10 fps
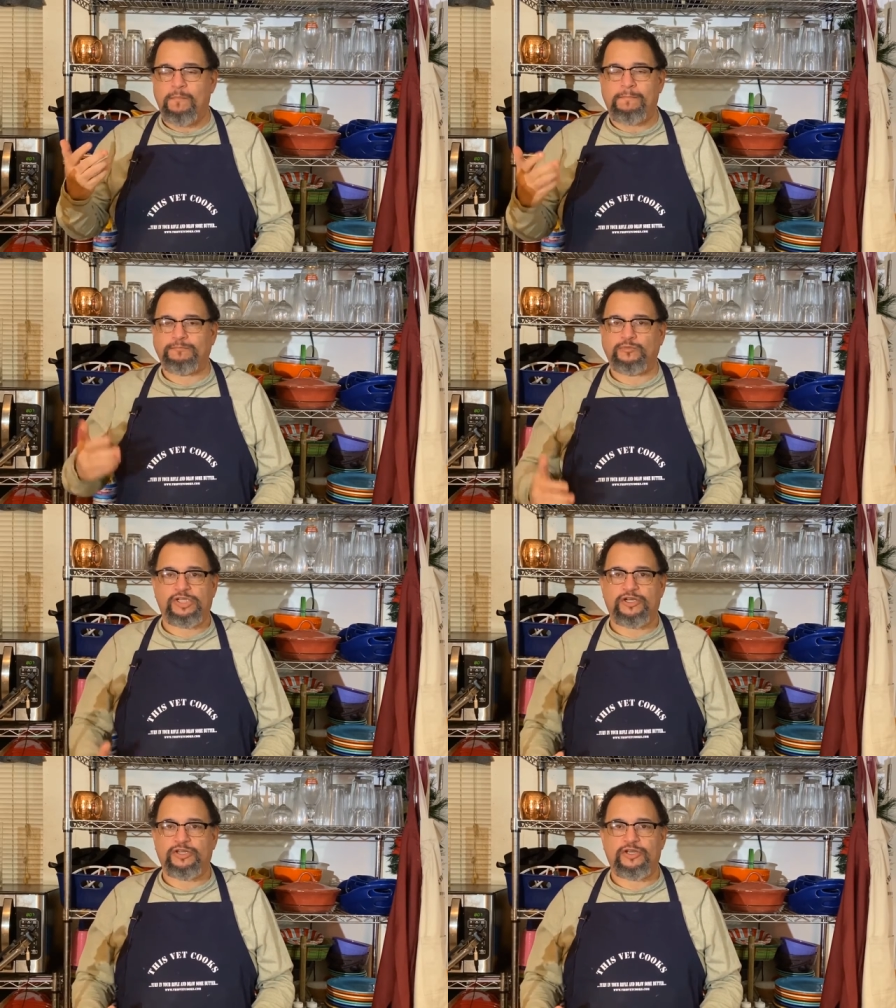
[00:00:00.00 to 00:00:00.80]

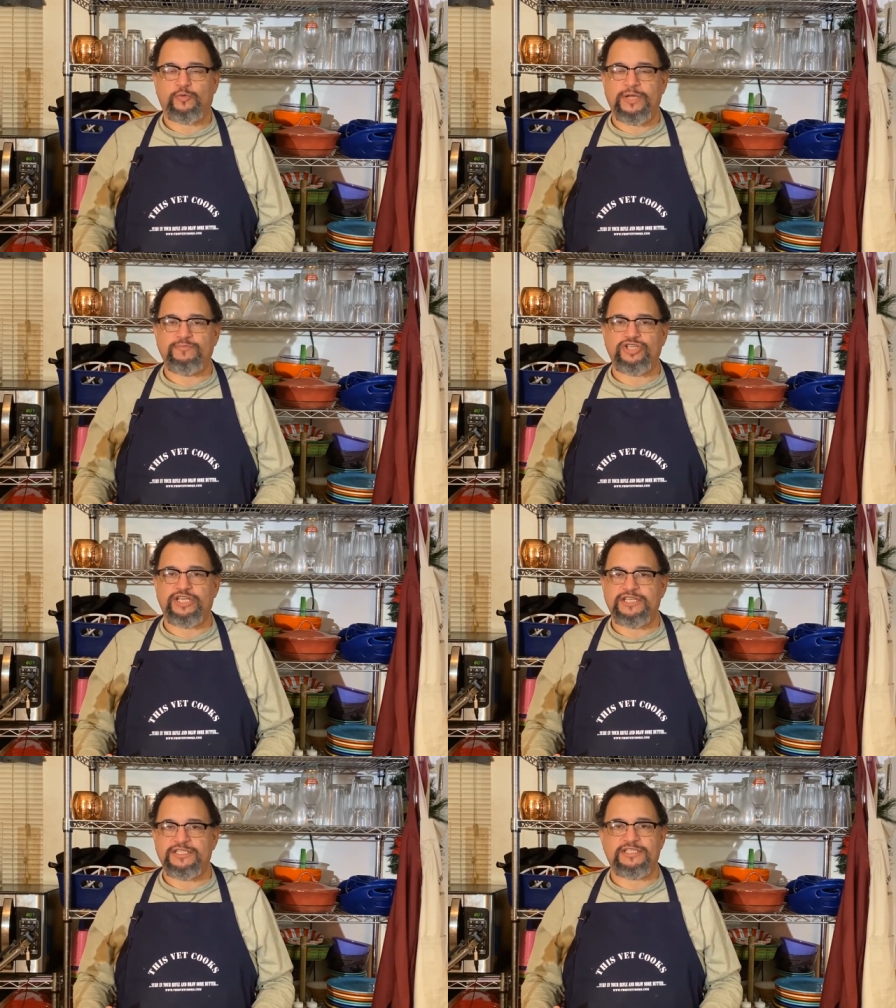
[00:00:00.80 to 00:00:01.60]
The cream
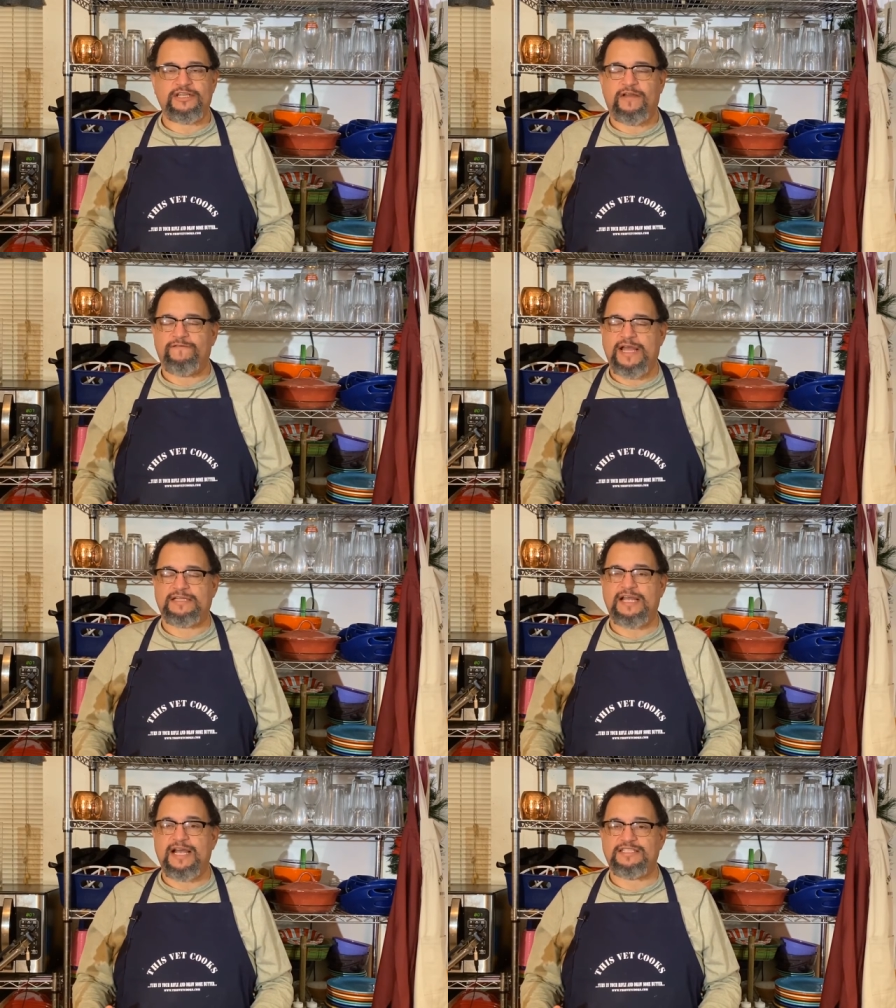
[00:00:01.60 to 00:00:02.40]
cheese,
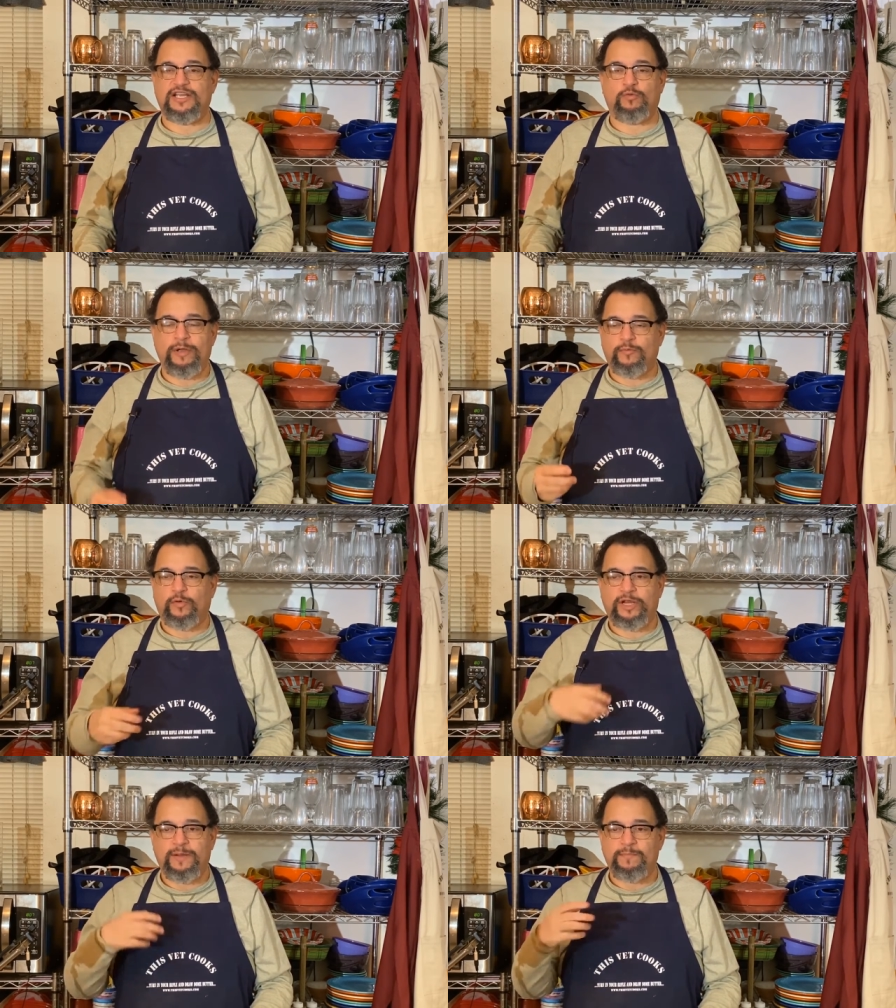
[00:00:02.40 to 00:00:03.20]
fantastic. Whipped
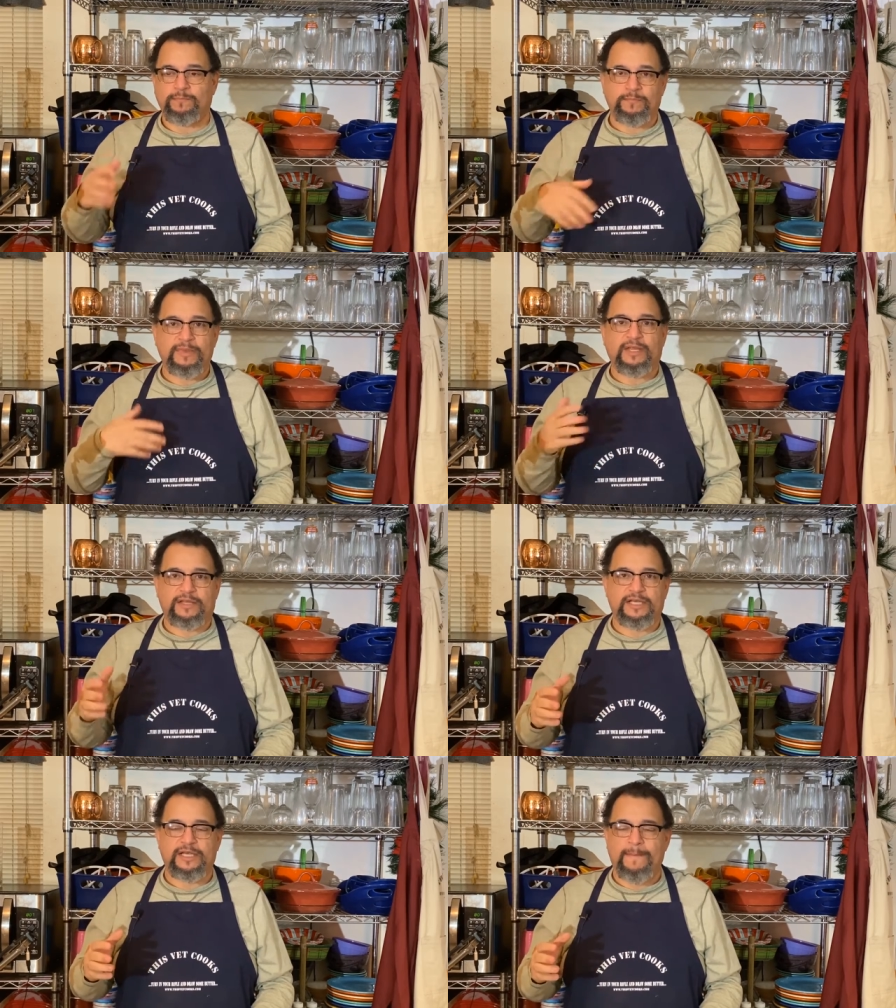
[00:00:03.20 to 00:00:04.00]
cream,
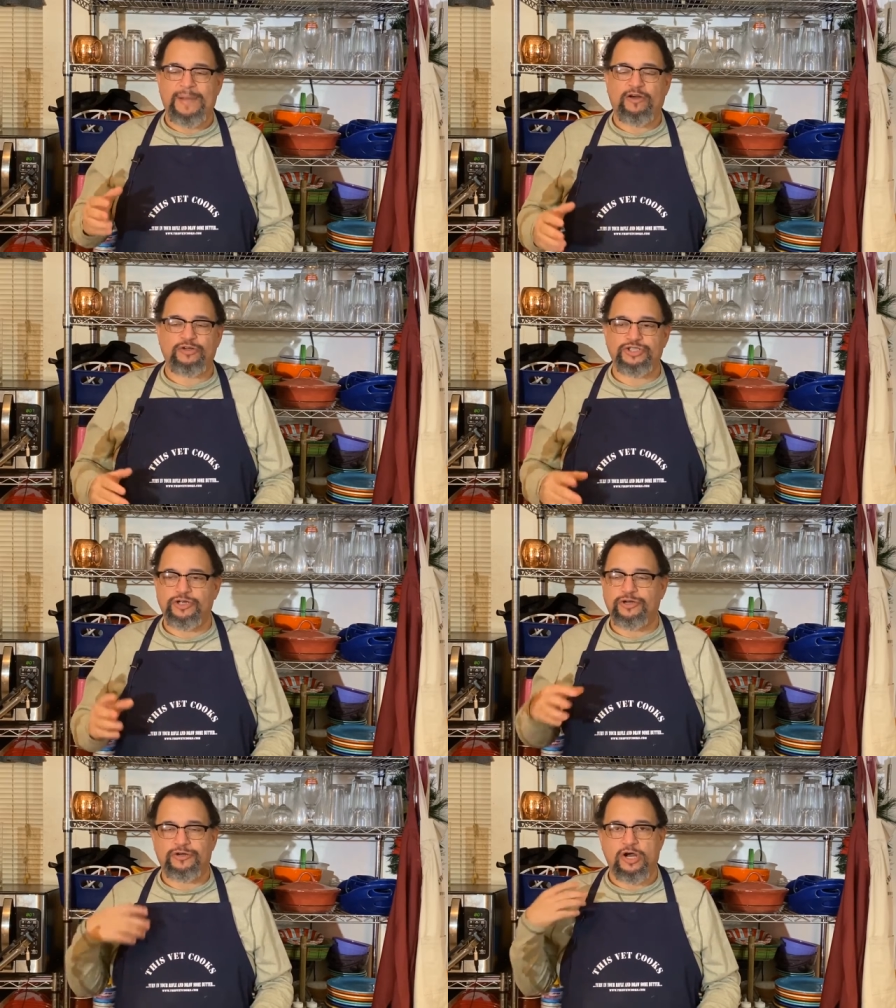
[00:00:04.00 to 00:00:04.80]
the powdered
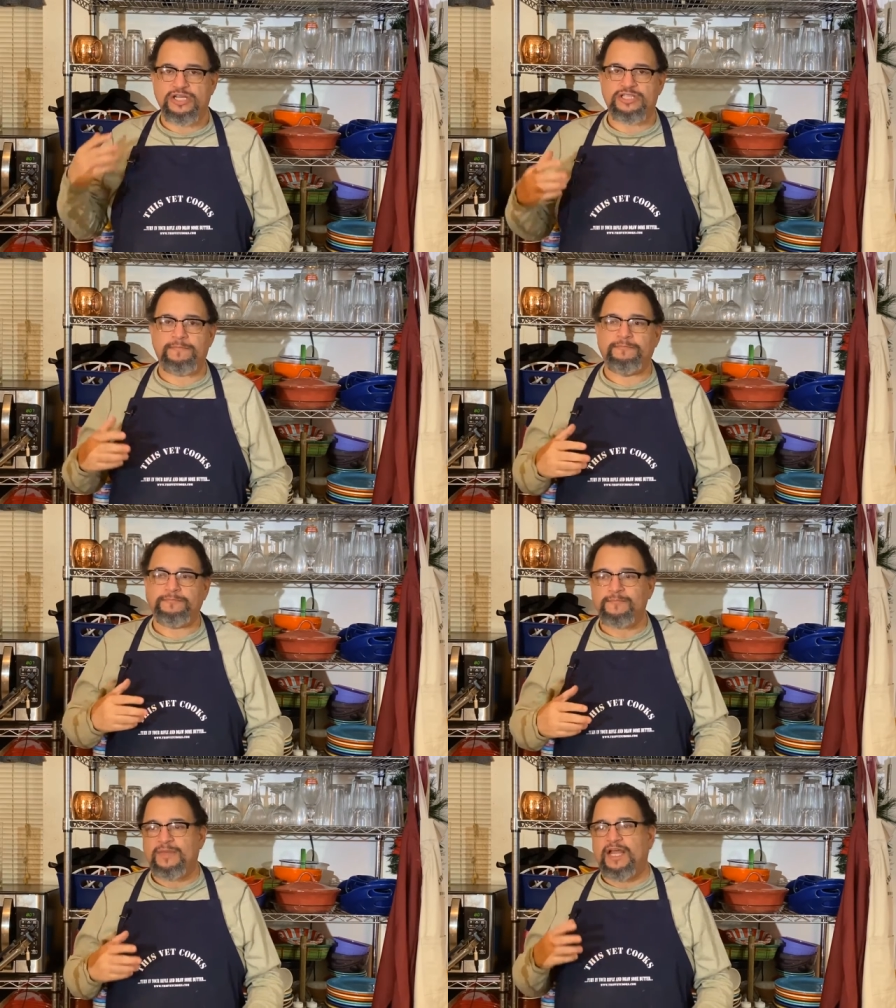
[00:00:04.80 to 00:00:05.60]
sugar, awesome.
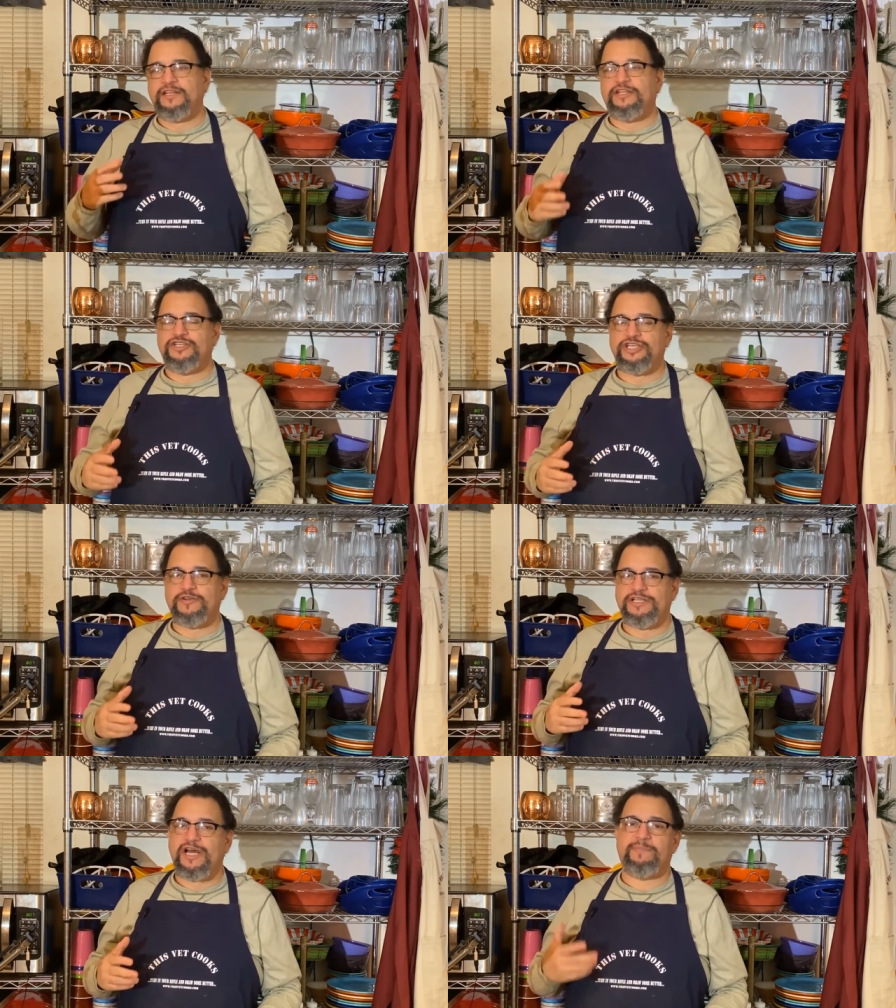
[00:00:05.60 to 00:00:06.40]
And then the
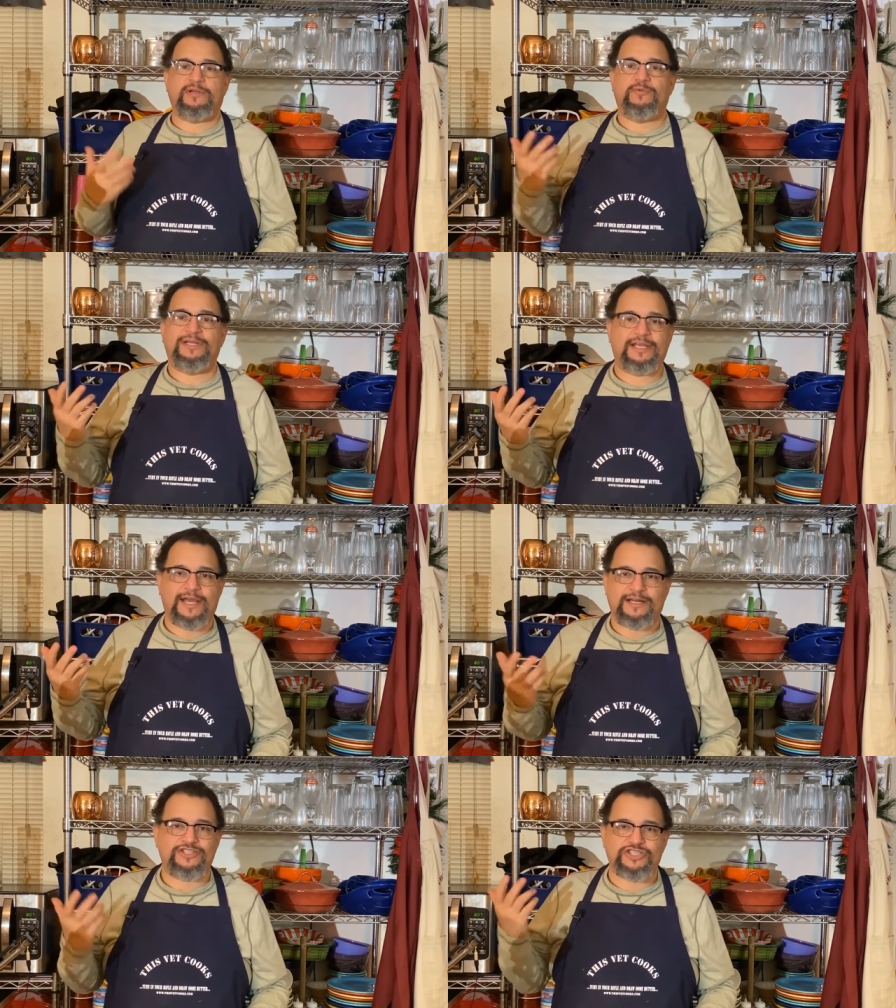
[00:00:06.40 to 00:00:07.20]
cherry topping, well,
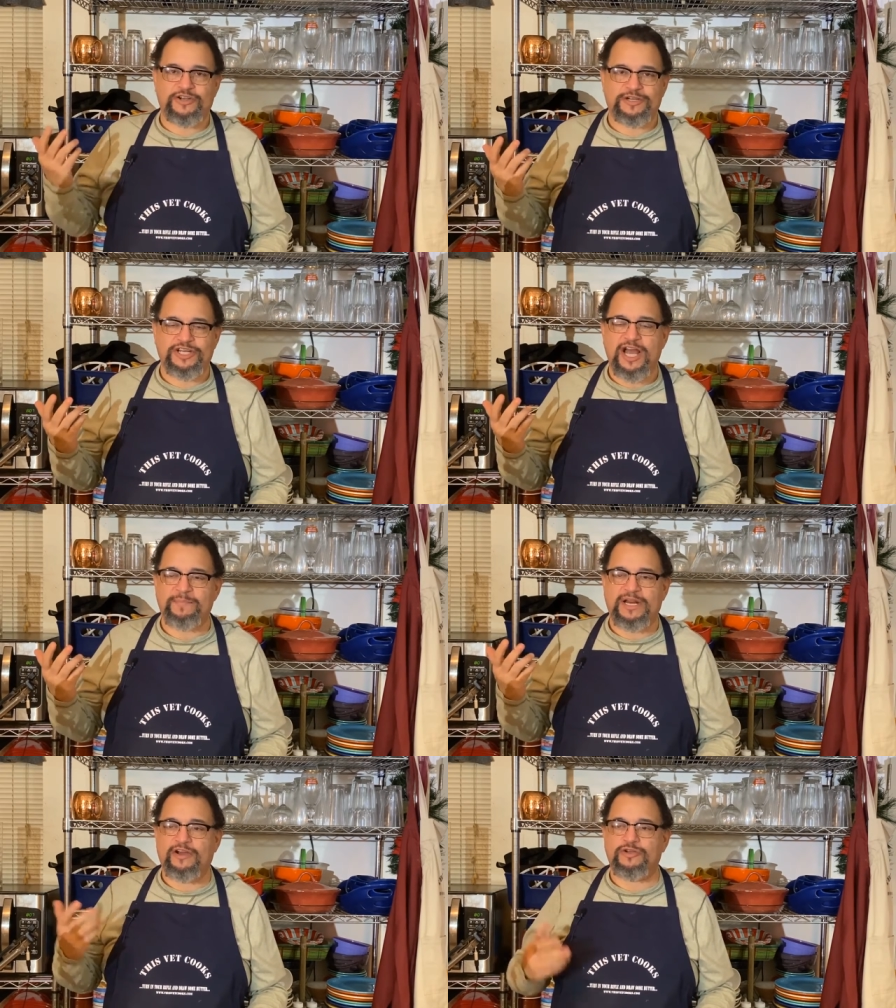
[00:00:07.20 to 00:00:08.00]
again, it's cherry
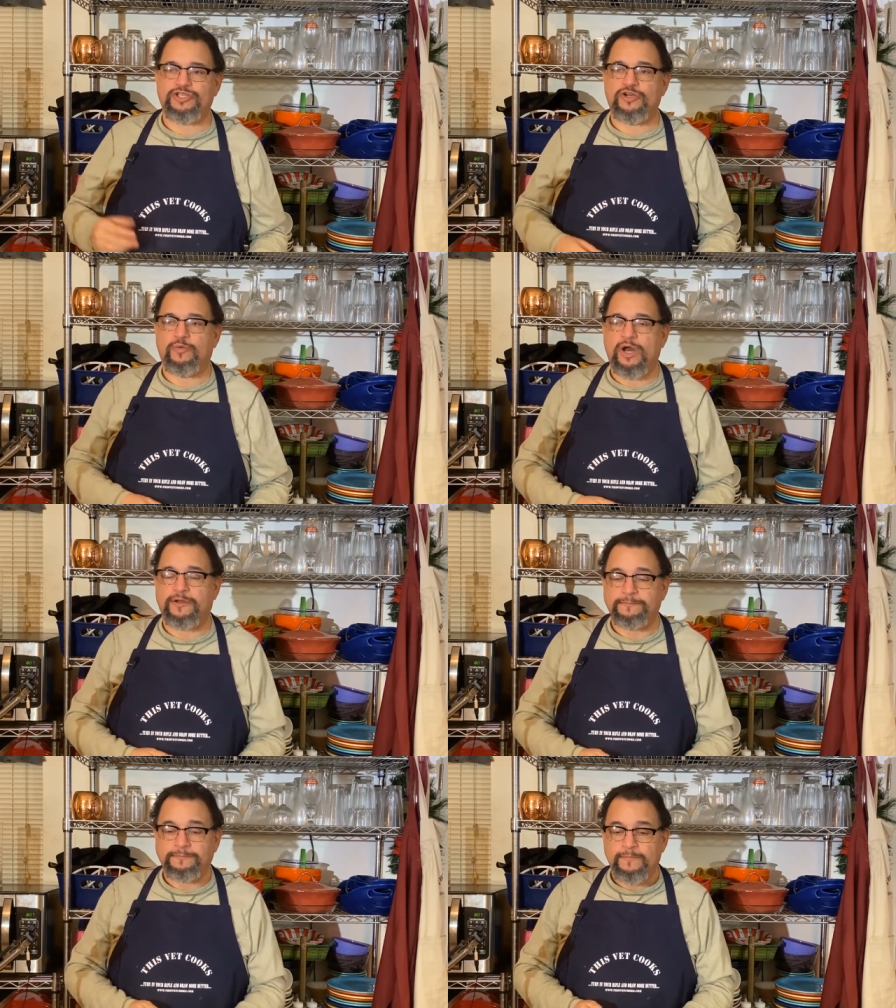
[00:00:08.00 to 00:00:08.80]
topping. How could you go wrong?